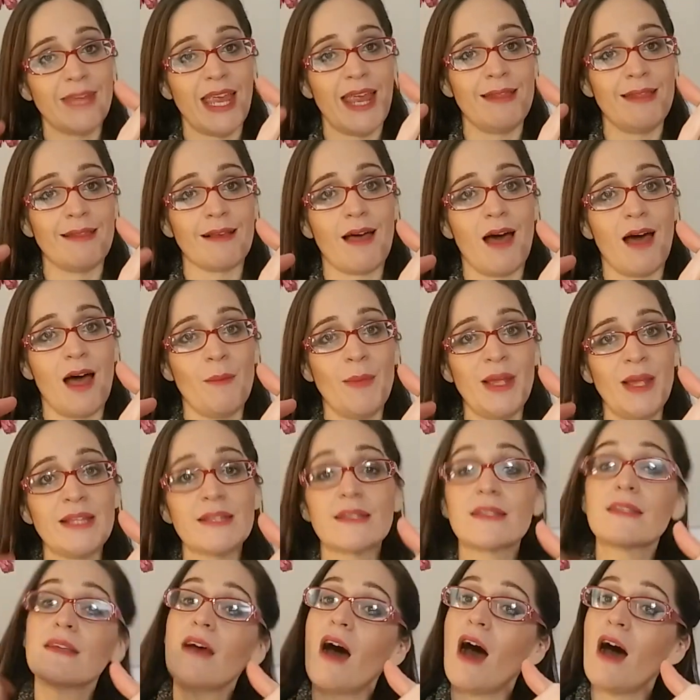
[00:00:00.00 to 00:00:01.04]
in the
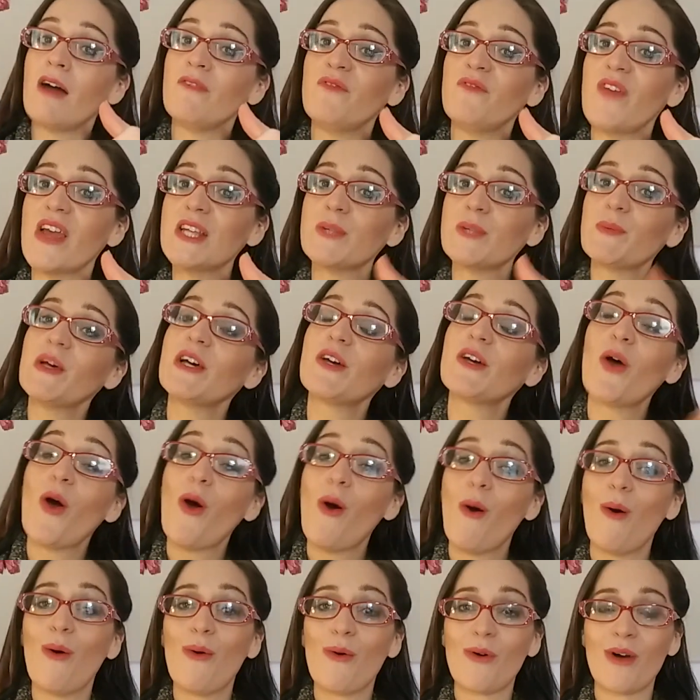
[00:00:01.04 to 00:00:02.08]
comments, on Facebook,
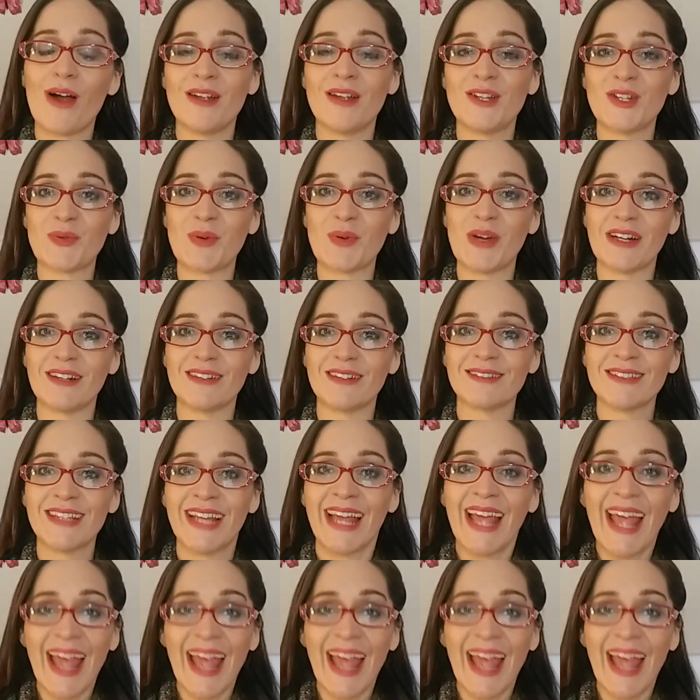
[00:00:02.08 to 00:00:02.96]
or on Twitter.